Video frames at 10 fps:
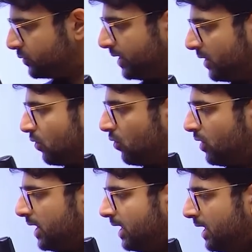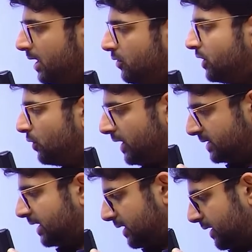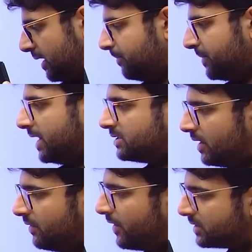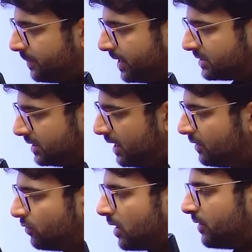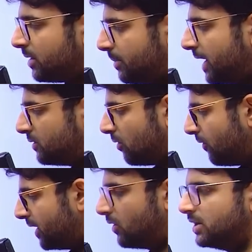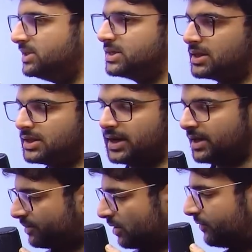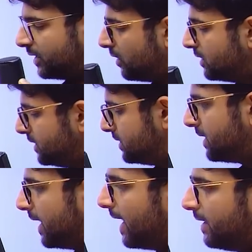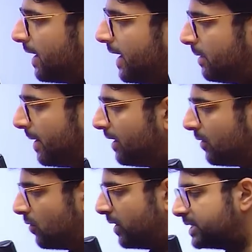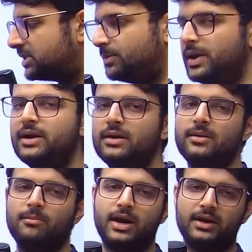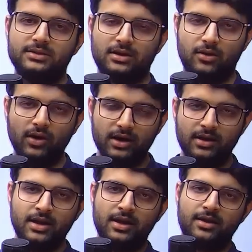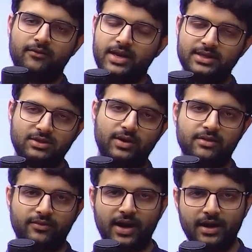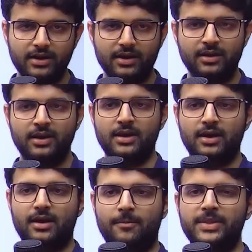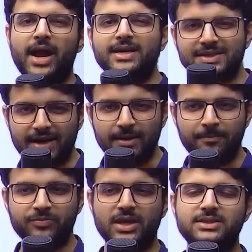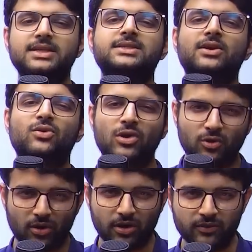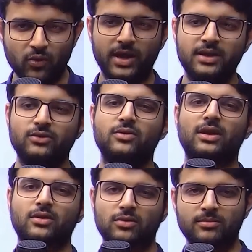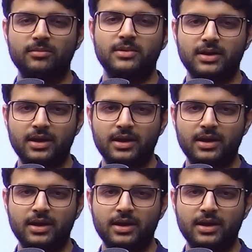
usually only you're the only engineer in the team. It is very fast paced, need to cover breadth of technologies rather than depth of technologies, can write bad code and speed matters a lot. Very easy to get fired here. Uh, that said, since they don't know a lot of coding, so you can, you know,